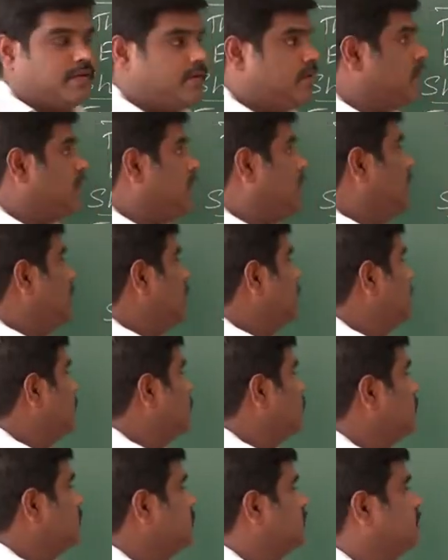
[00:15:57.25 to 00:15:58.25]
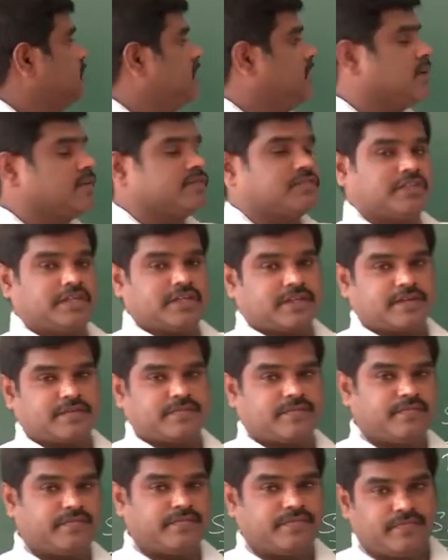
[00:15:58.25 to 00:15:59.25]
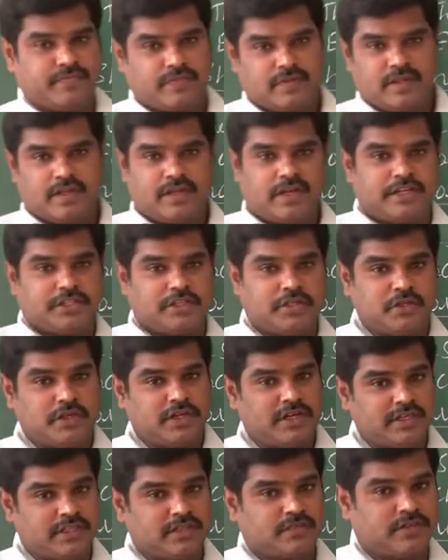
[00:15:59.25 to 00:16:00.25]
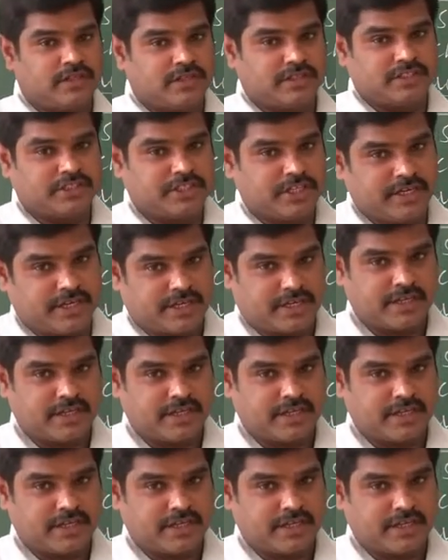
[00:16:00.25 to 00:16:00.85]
Okay, then what is the meaning of share? I think you heard the word share.